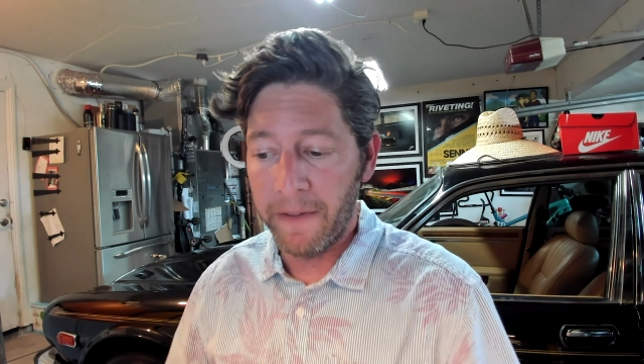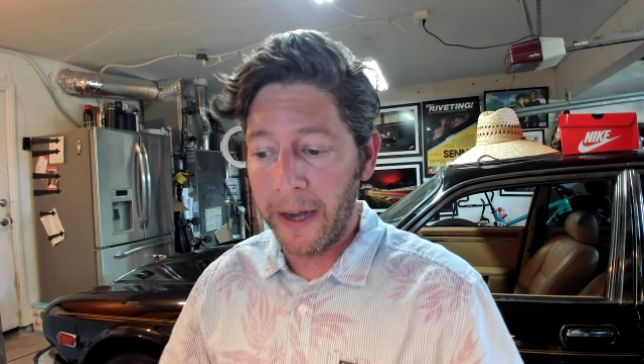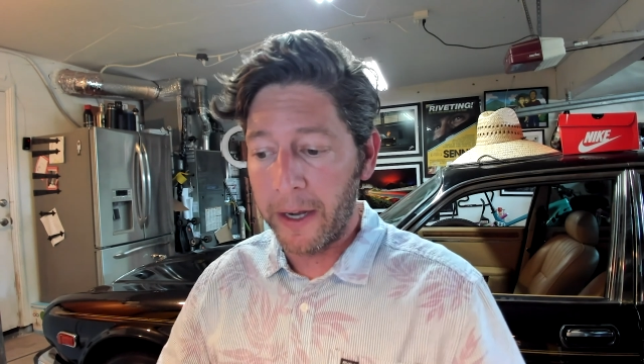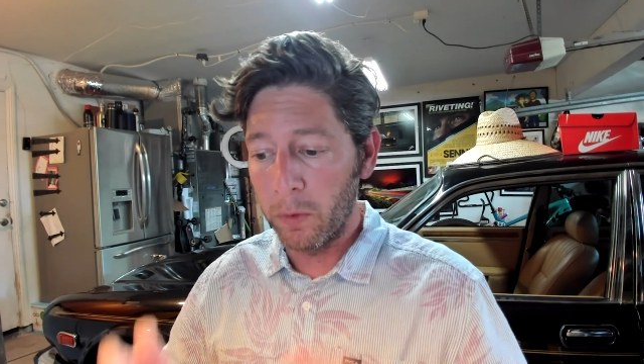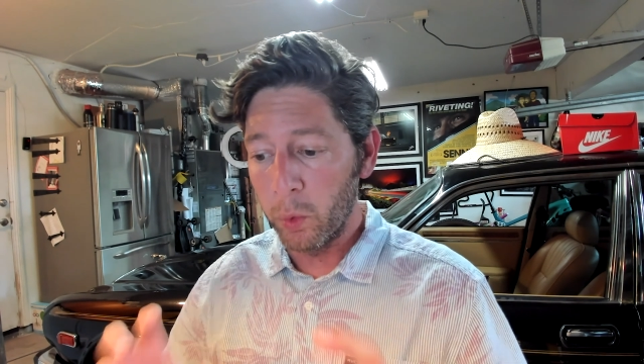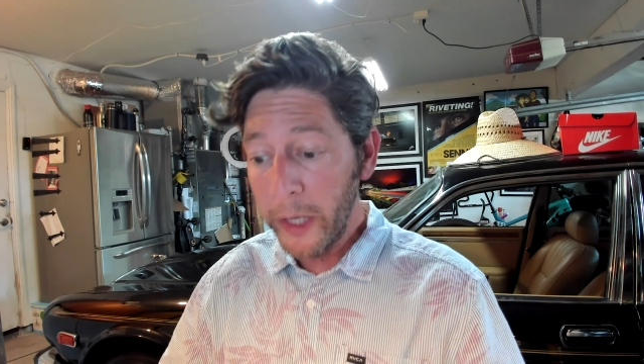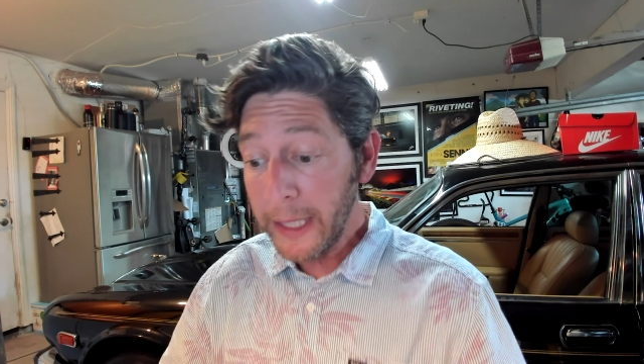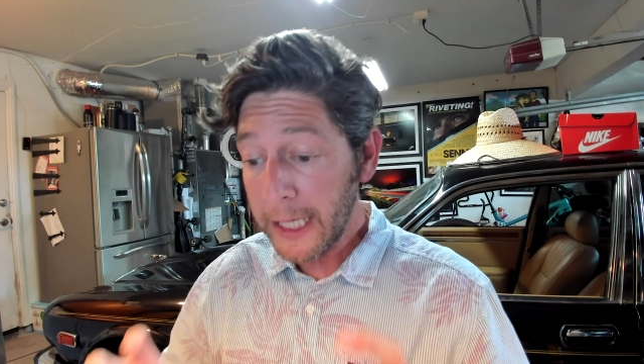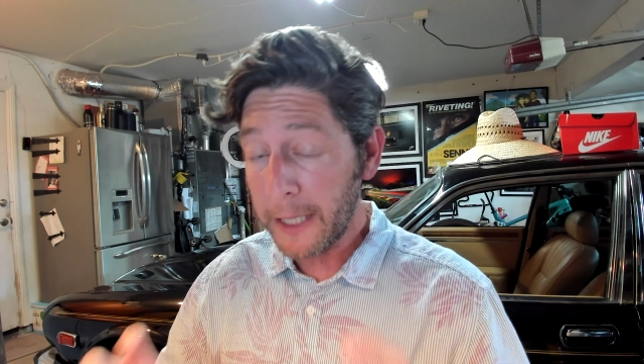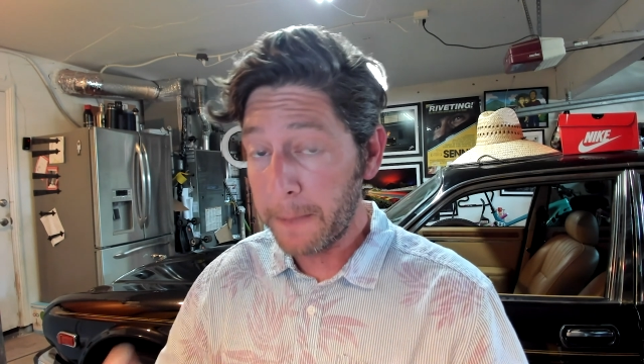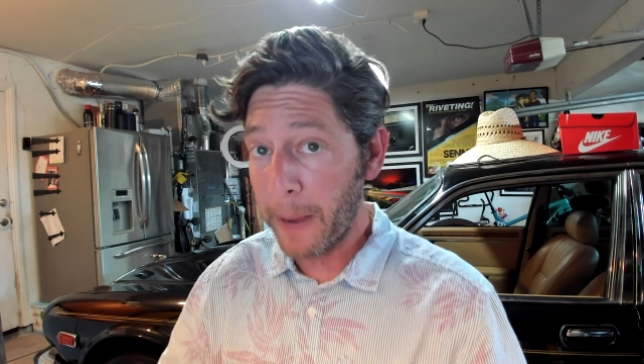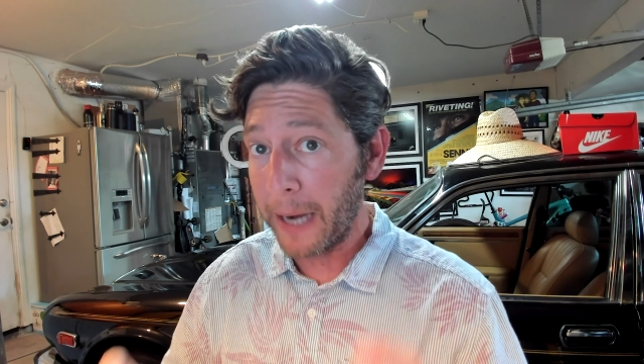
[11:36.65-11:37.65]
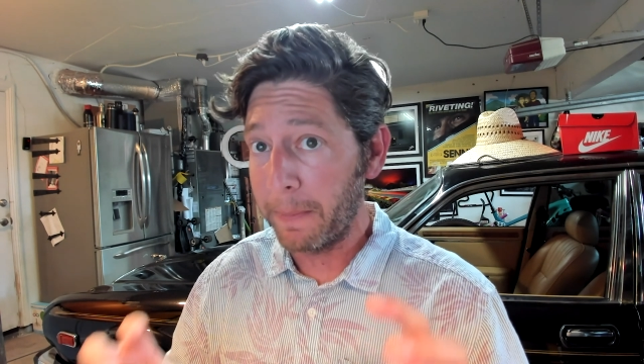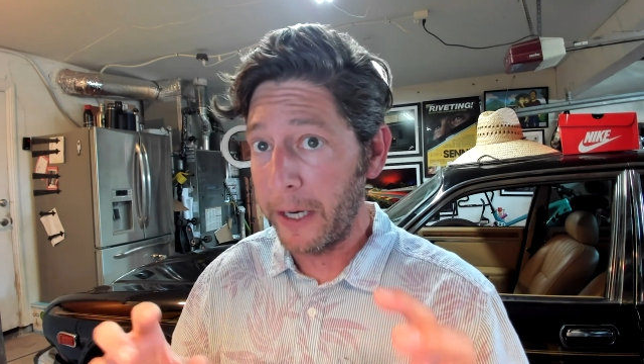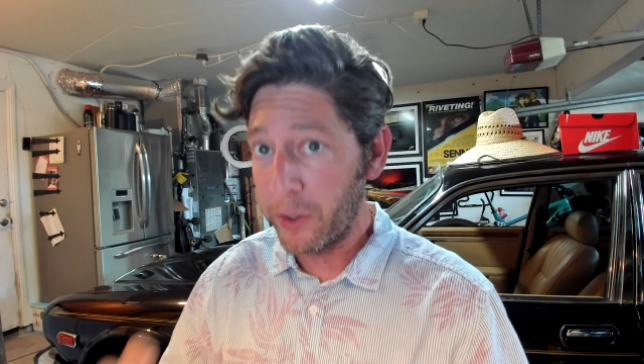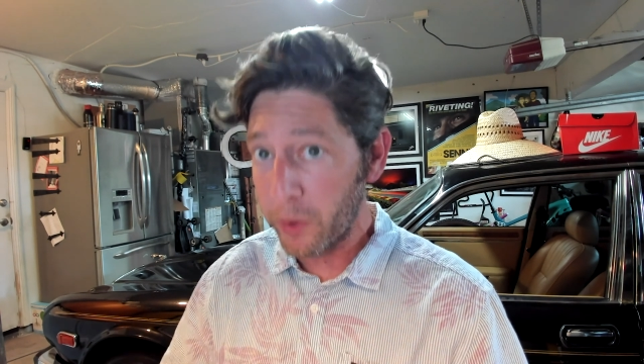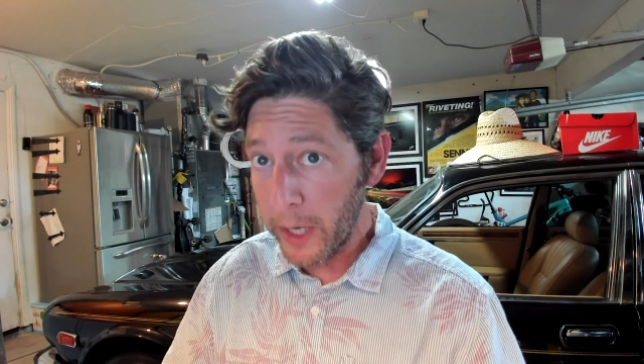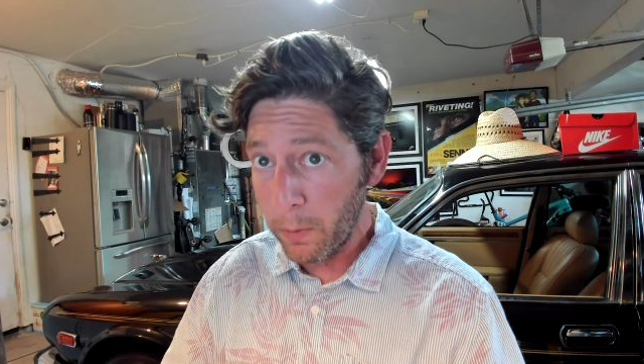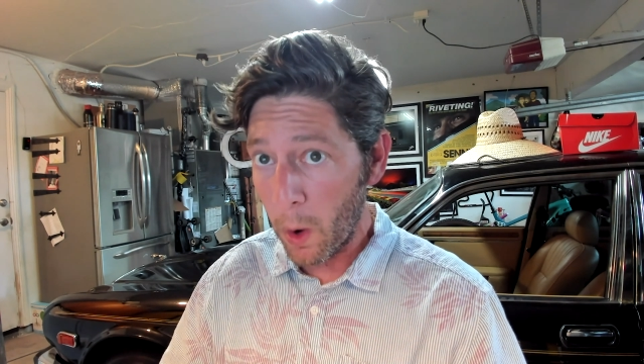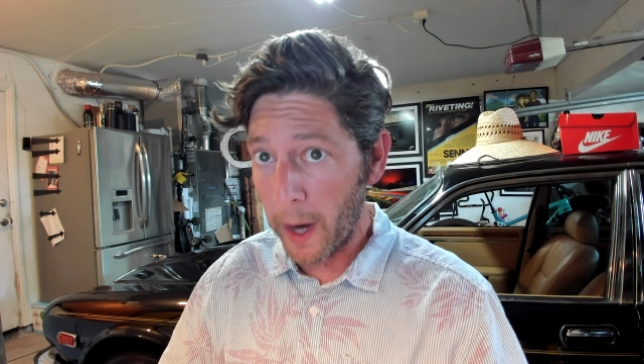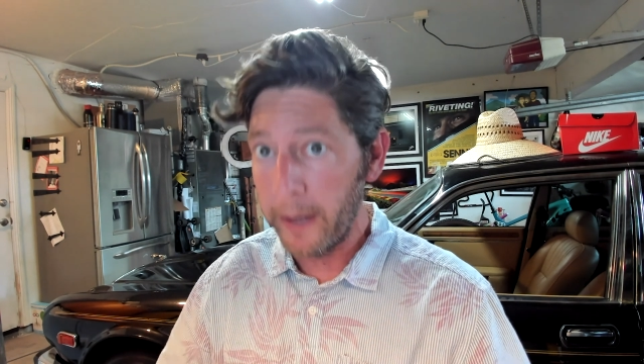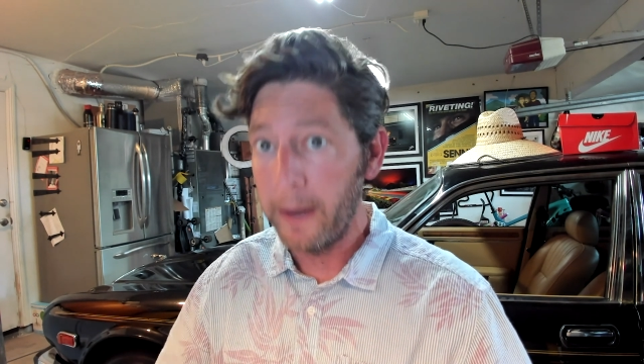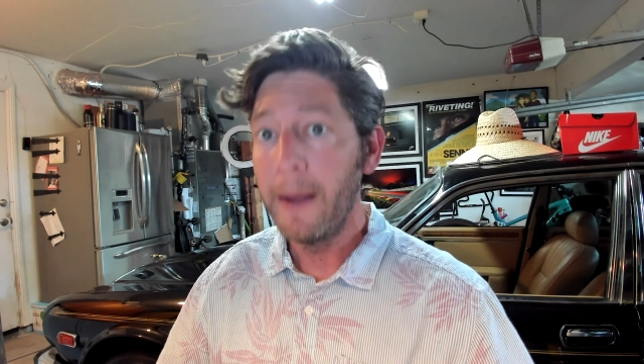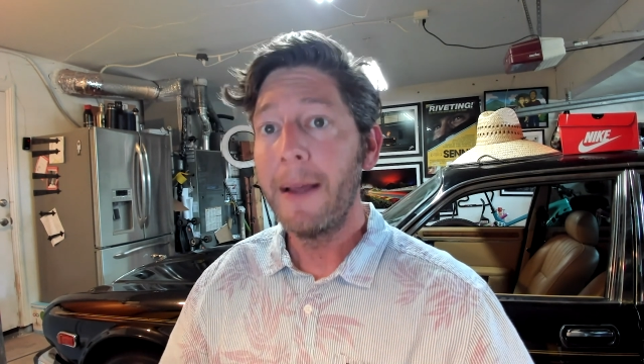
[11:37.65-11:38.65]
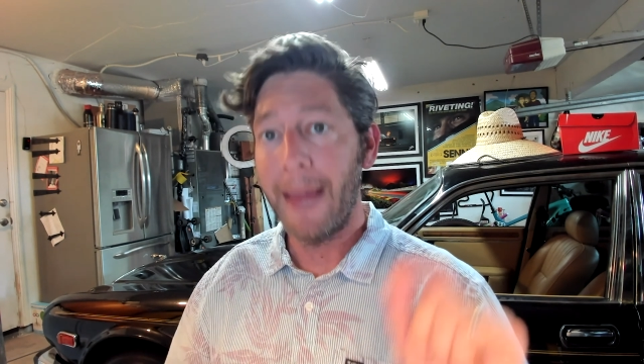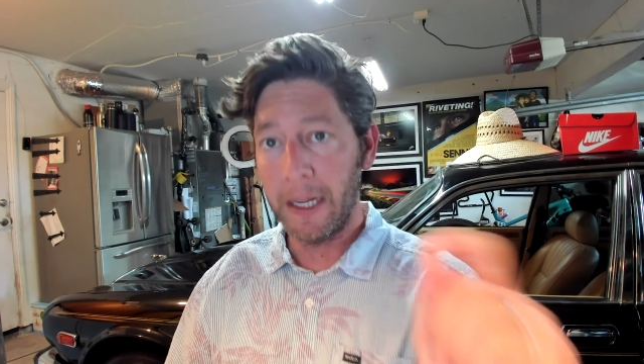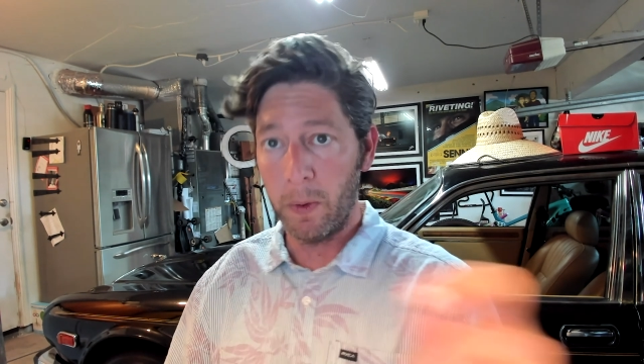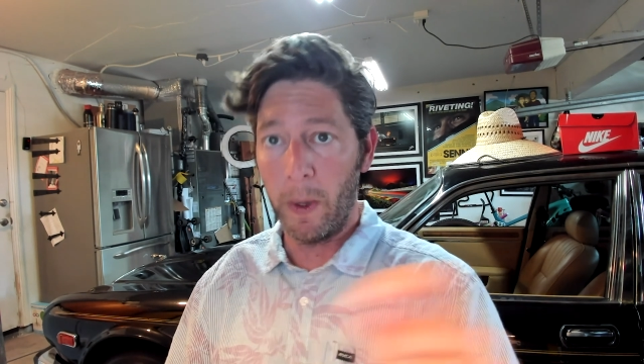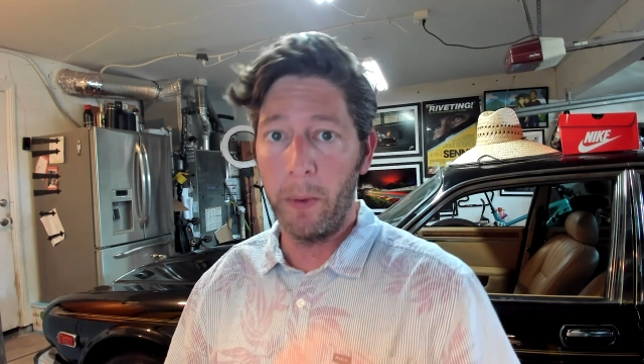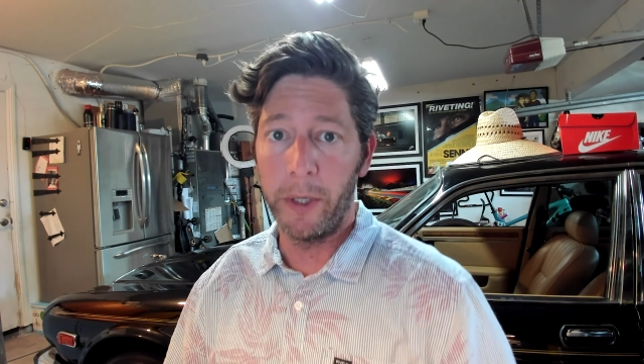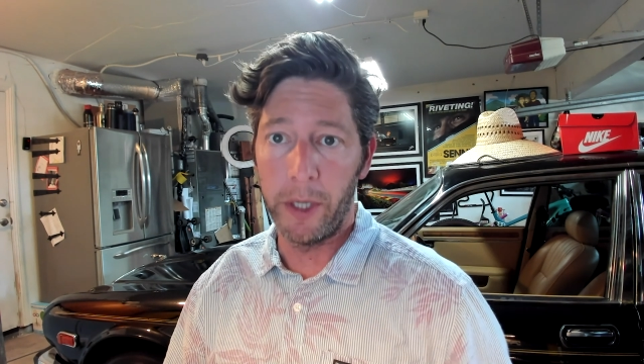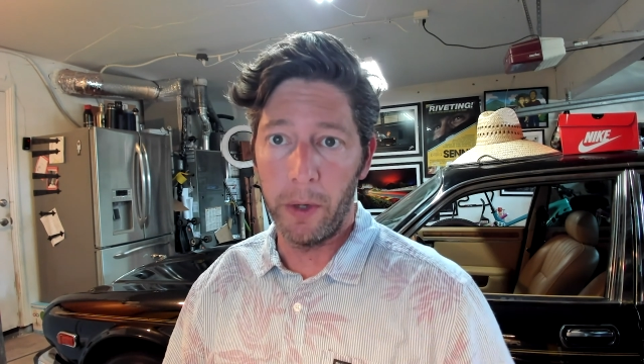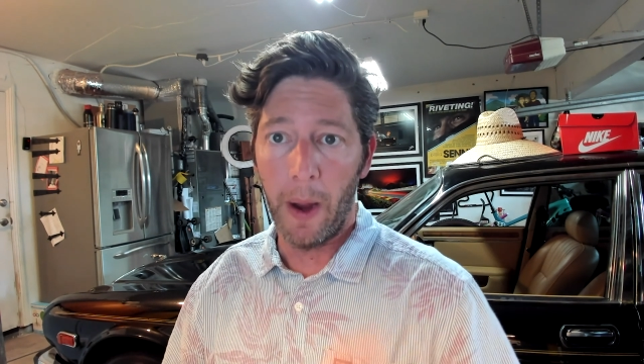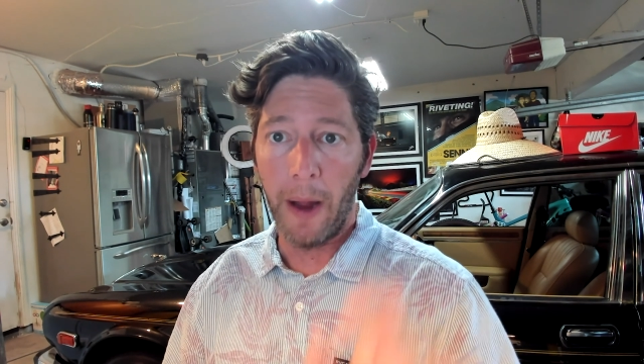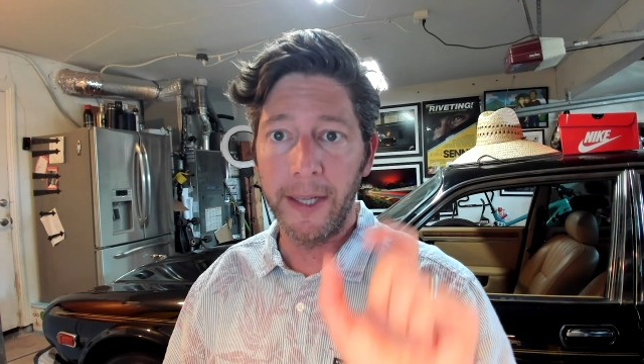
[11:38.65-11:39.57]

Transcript: If I could really spec my dream one, that's what it would do.